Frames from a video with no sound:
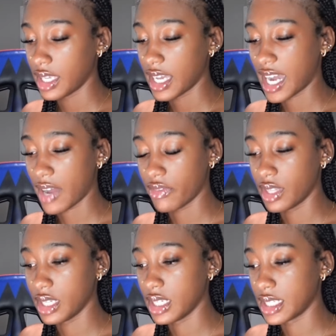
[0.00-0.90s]
I have
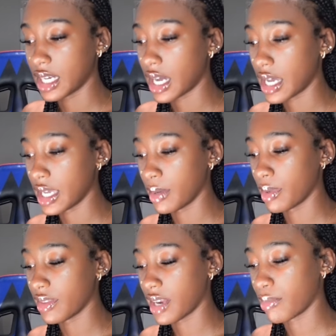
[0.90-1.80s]
the time
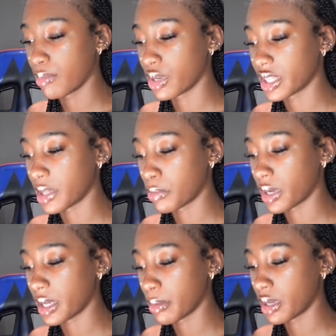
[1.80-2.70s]
and then birthday
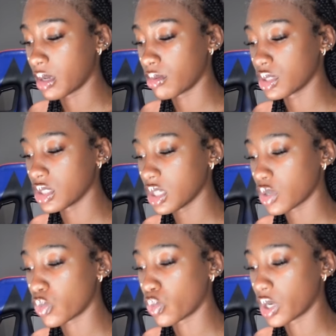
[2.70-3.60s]
prep. And I was just
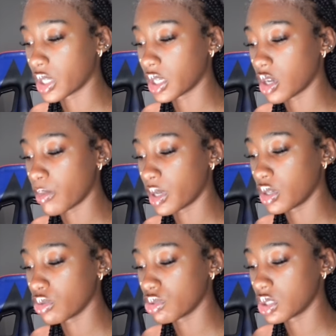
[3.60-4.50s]
like working on my
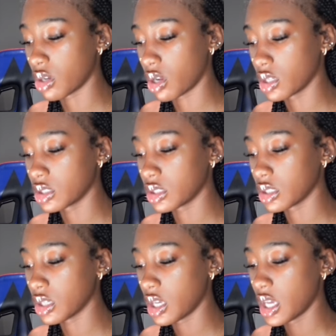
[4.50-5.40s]
Notion, honestly.